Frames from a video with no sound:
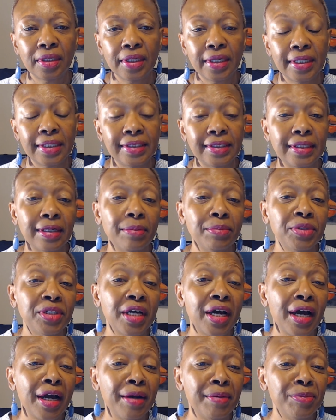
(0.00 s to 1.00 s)

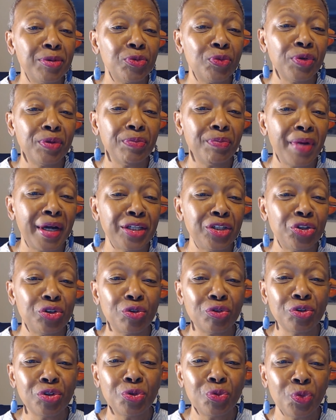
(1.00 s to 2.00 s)
Sometimes when my
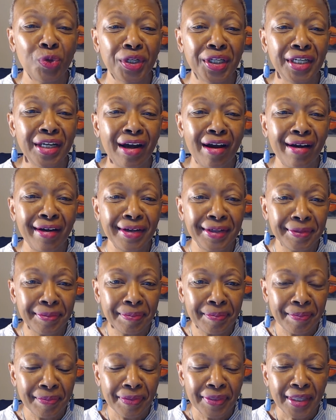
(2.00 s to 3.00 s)
children were young,
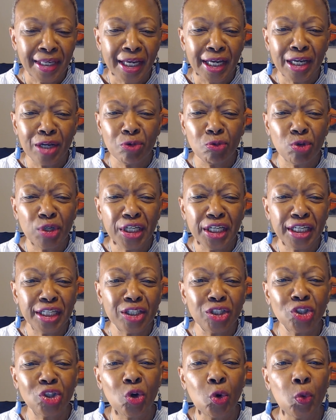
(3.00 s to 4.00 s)
it would get
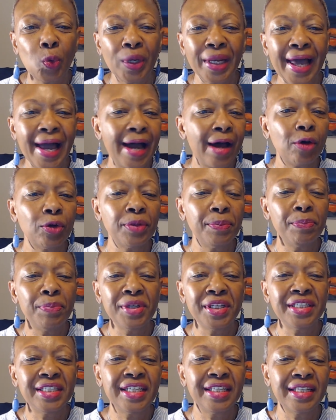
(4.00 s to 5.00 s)
so loud and
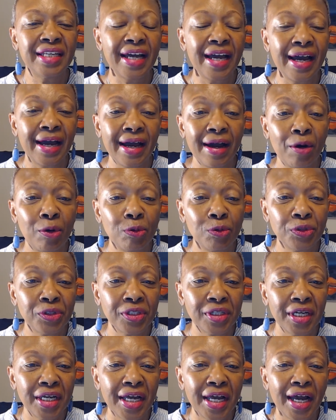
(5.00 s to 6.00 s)
busy in the house,
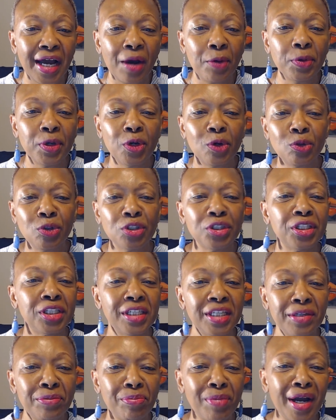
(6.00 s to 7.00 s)
I would go just
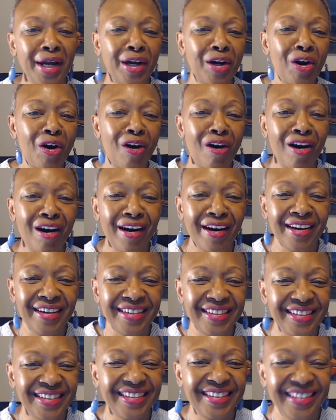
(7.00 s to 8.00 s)
sit in my car
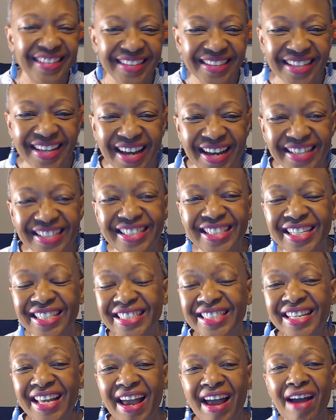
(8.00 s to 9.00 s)

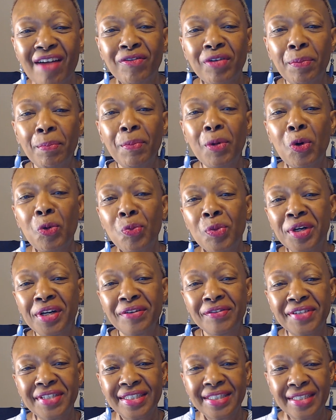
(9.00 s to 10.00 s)
just to have a moment
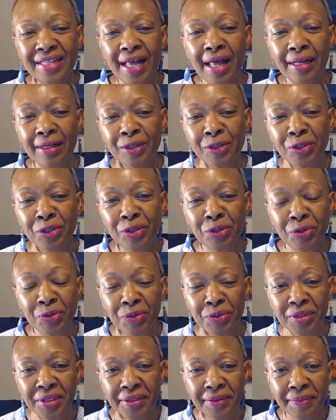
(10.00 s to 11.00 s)
of solitude.